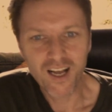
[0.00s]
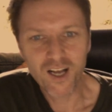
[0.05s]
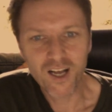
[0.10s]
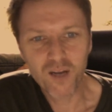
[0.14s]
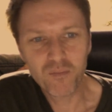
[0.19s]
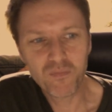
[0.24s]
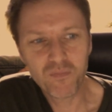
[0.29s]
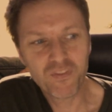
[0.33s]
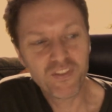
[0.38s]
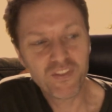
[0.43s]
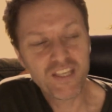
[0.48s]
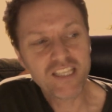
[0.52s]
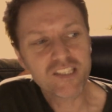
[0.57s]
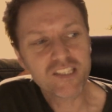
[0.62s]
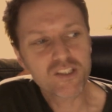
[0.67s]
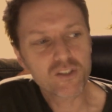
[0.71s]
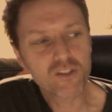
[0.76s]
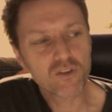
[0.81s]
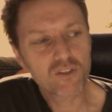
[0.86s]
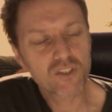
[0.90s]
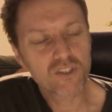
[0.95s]
These
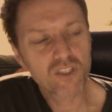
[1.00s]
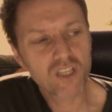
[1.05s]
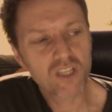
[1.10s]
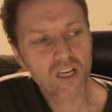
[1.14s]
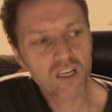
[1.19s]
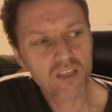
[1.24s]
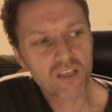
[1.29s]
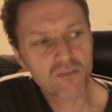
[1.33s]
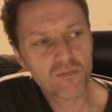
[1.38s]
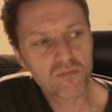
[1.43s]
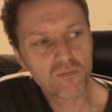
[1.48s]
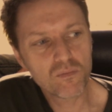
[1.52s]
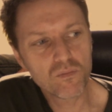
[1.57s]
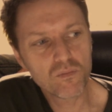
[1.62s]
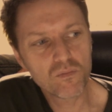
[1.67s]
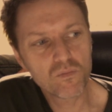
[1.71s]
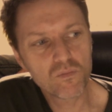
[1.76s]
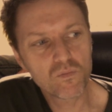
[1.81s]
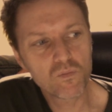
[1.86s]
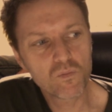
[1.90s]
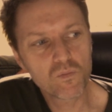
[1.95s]
songs are kind of
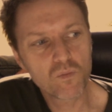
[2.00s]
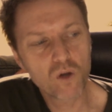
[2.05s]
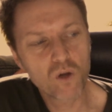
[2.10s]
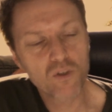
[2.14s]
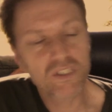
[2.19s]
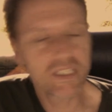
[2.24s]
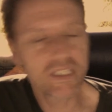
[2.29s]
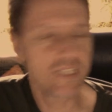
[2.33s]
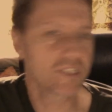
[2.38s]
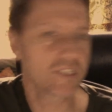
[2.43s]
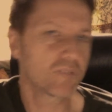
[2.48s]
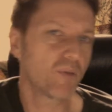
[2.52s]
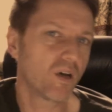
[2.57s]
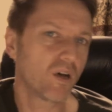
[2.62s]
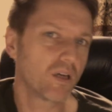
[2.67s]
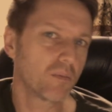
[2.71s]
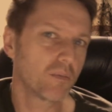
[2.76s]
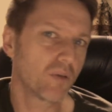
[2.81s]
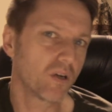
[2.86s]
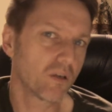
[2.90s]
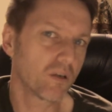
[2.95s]
mostly inspired
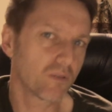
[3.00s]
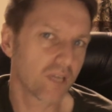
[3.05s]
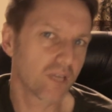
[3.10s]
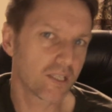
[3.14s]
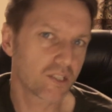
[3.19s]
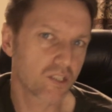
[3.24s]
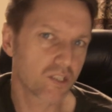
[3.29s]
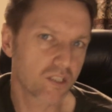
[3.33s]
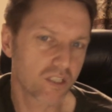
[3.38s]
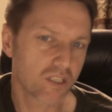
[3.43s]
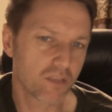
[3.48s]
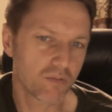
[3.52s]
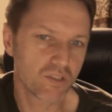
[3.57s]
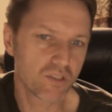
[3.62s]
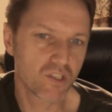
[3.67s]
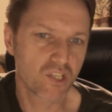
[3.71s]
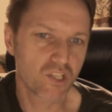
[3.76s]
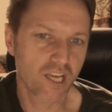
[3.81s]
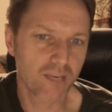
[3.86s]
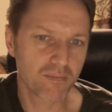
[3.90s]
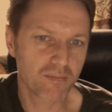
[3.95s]
by her relationship with
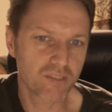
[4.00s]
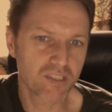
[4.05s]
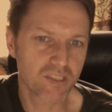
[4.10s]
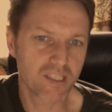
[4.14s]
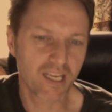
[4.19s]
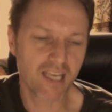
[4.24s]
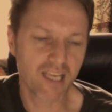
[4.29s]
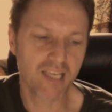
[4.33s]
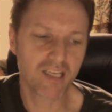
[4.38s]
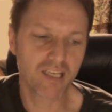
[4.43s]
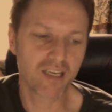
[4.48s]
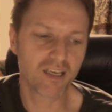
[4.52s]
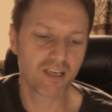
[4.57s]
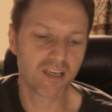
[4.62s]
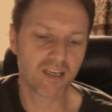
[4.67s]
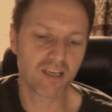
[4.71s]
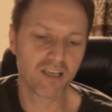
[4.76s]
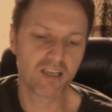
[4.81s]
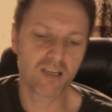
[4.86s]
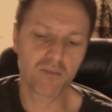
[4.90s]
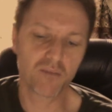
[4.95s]
James Taylor.
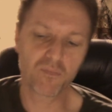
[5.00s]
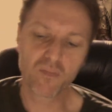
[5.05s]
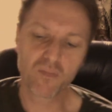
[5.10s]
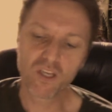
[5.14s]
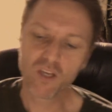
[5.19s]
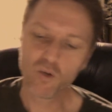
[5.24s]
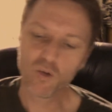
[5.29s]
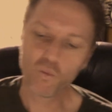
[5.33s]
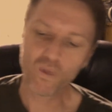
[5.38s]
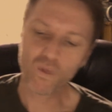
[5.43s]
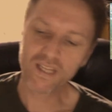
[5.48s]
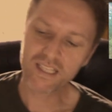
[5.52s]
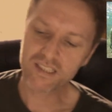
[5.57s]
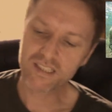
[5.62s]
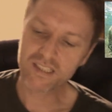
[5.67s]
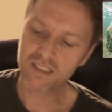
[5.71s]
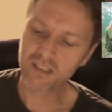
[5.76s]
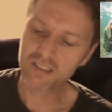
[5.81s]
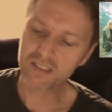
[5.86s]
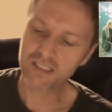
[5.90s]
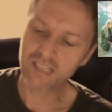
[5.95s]
When they
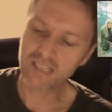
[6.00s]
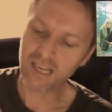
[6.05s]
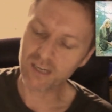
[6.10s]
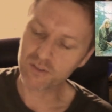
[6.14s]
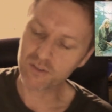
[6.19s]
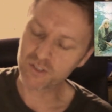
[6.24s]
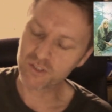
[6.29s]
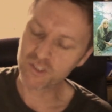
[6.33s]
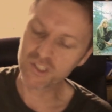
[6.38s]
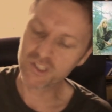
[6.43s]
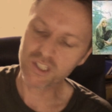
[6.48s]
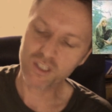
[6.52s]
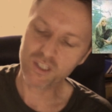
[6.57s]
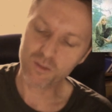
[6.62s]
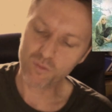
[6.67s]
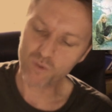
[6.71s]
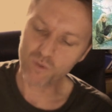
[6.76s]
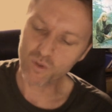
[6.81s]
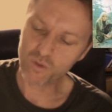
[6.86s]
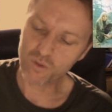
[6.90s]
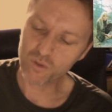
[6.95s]
started out, she
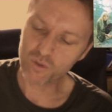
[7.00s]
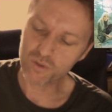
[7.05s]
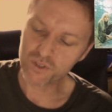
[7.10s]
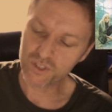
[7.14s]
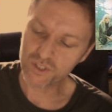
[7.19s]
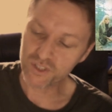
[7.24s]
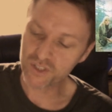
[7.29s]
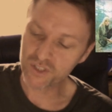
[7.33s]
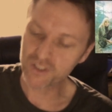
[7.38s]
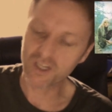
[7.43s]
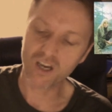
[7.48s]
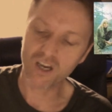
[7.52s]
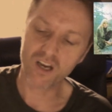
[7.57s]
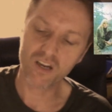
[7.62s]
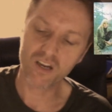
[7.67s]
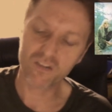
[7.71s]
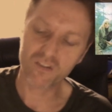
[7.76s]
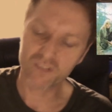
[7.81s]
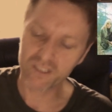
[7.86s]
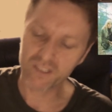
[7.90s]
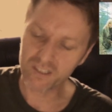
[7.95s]
was the
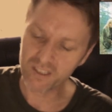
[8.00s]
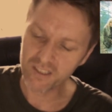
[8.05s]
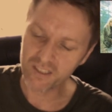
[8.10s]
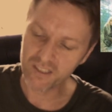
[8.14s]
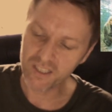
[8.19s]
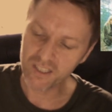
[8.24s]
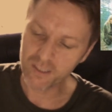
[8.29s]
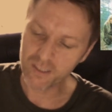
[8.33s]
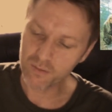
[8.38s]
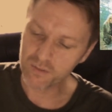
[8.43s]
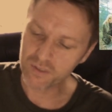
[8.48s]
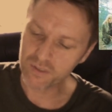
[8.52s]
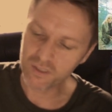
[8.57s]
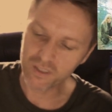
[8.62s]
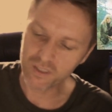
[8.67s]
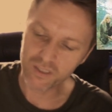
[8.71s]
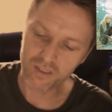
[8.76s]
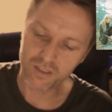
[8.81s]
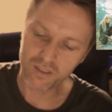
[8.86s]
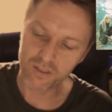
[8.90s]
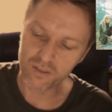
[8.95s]
star and he was
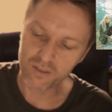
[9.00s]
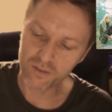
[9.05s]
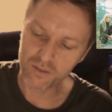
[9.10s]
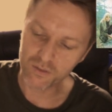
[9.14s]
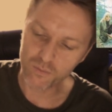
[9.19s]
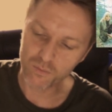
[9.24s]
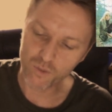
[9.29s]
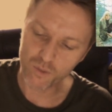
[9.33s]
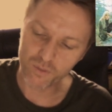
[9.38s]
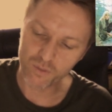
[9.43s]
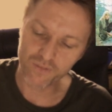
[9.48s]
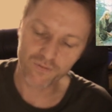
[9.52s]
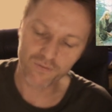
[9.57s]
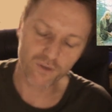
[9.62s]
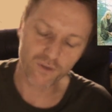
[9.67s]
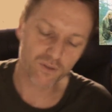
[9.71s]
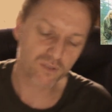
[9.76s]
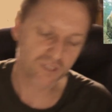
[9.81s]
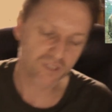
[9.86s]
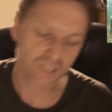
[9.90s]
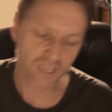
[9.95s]
the wannabe
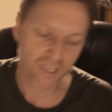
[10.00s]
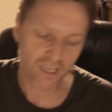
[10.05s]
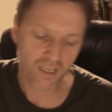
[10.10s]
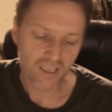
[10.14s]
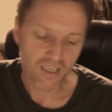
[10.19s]
folk singer.